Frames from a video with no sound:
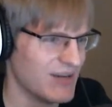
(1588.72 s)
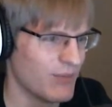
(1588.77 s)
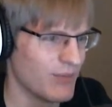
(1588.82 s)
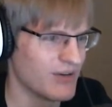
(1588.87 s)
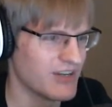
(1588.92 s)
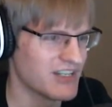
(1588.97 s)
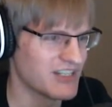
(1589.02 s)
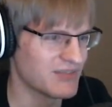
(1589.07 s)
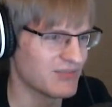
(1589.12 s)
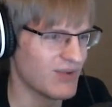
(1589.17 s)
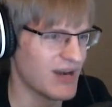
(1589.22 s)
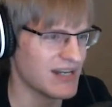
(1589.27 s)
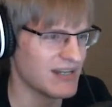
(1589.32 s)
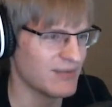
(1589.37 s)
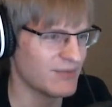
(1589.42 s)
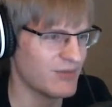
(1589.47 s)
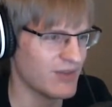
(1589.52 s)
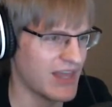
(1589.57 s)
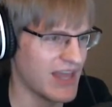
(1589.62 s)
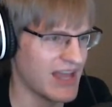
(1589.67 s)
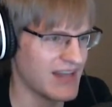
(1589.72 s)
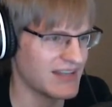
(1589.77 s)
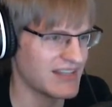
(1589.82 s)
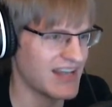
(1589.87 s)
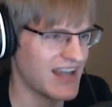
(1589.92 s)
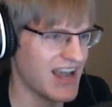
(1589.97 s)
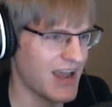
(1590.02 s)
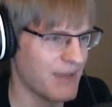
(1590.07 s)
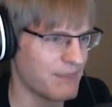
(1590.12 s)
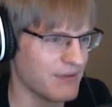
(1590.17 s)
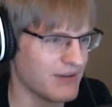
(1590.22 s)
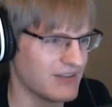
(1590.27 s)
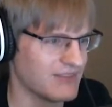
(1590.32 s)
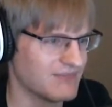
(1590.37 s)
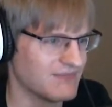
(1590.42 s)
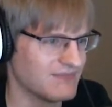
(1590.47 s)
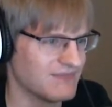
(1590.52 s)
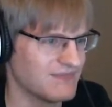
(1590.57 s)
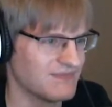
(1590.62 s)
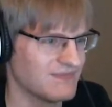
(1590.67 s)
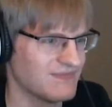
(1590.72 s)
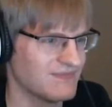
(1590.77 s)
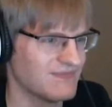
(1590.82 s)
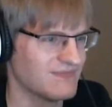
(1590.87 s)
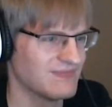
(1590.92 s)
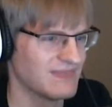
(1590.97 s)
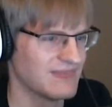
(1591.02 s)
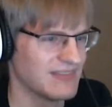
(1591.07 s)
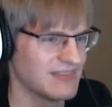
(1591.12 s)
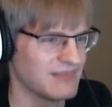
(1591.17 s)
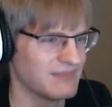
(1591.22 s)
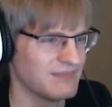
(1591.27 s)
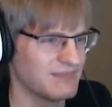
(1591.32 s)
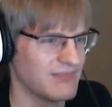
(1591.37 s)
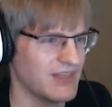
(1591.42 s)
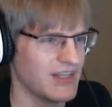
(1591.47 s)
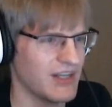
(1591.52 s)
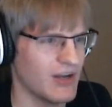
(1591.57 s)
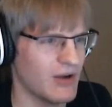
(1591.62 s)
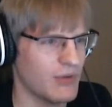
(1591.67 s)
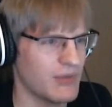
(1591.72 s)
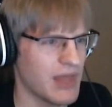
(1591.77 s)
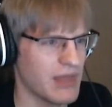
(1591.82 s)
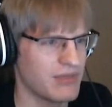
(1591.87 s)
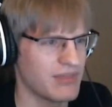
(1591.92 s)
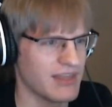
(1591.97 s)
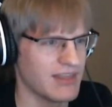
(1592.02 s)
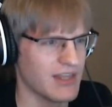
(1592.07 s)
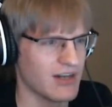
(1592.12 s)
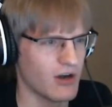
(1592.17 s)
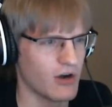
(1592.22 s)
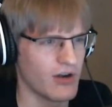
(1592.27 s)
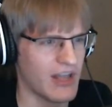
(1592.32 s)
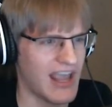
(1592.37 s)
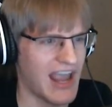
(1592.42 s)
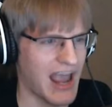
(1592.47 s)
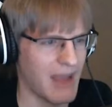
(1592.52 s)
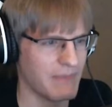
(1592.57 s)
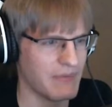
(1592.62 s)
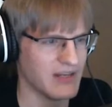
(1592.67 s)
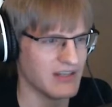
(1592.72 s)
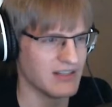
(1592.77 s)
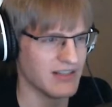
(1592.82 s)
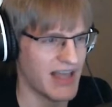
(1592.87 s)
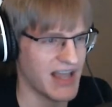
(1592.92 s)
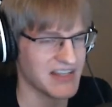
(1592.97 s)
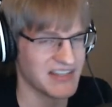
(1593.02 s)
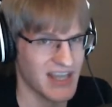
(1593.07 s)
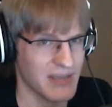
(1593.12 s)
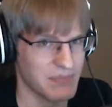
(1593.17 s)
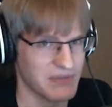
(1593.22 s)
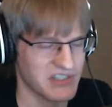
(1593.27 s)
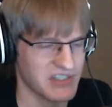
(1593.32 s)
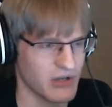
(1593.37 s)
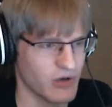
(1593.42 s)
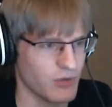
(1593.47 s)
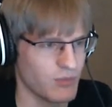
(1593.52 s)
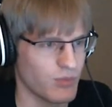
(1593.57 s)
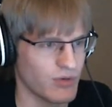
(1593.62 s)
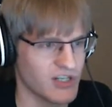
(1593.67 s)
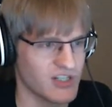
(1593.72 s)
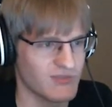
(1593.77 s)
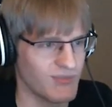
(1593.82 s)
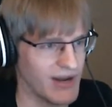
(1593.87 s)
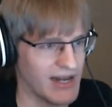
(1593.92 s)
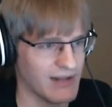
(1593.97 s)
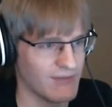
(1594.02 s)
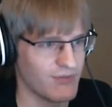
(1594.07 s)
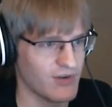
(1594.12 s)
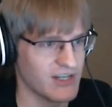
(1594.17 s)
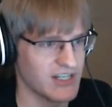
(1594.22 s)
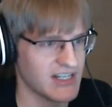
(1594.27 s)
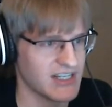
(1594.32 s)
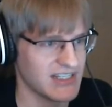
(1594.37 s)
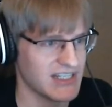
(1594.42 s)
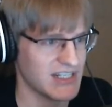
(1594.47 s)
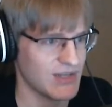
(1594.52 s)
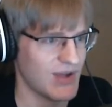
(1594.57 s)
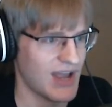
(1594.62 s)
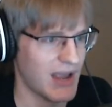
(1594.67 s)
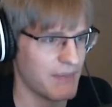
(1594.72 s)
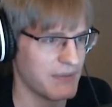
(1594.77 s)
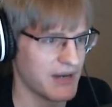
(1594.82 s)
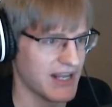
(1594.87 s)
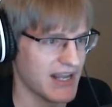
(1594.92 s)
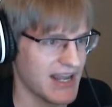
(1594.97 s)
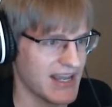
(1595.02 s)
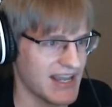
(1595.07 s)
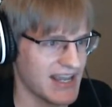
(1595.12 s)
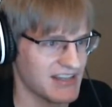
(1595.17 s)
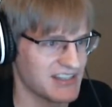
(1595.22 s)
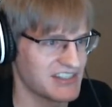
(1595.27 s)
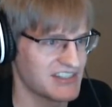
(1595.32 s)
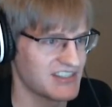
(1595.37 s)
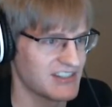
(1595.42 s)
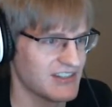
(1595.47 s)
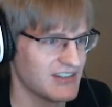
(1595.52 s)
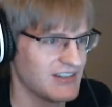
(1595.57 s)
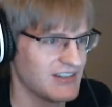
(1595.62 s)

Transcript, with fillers: We're just waiting for that to happen. You know, that thing that already happened last episode, we're just waiting for it to continue happening, I guess.